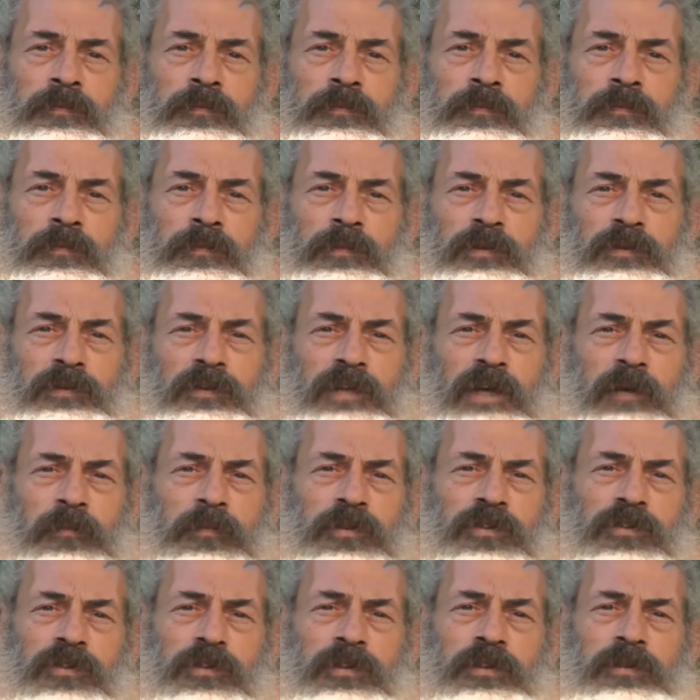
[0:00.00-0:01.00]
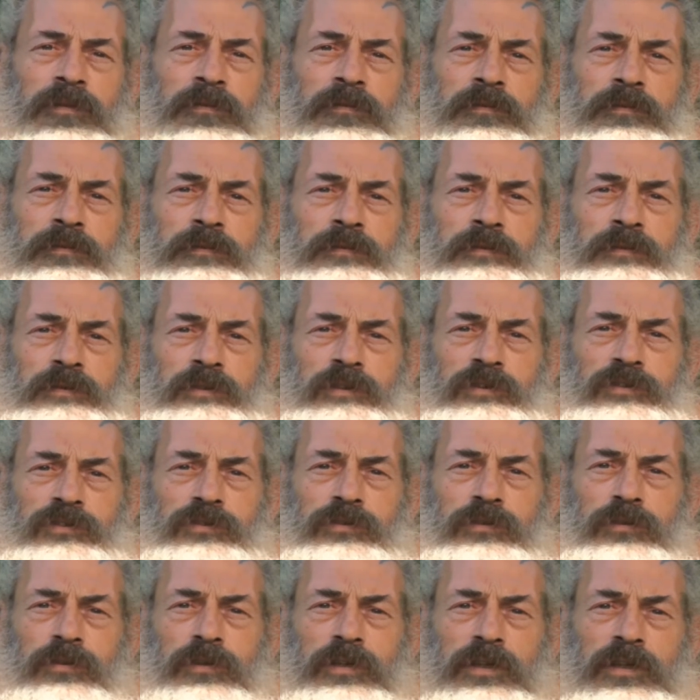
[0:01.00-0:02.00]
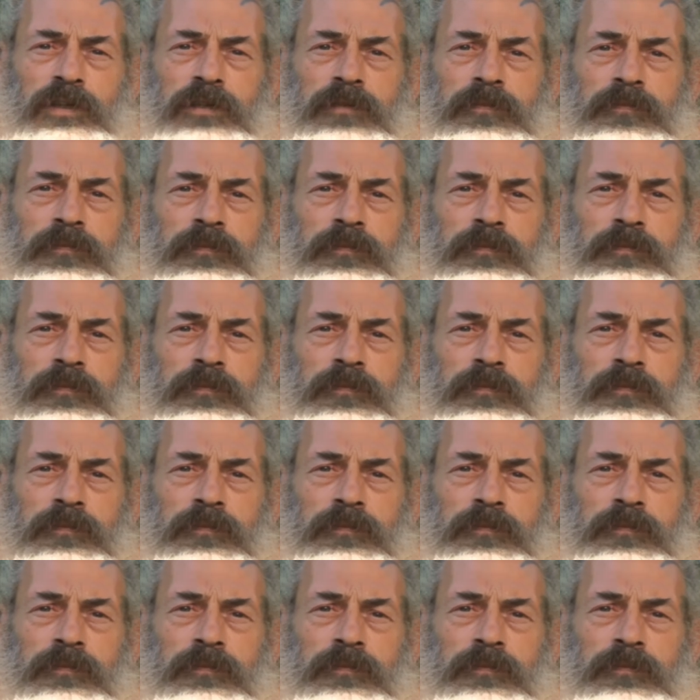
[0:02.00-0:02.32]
Not damaging it, destroying it.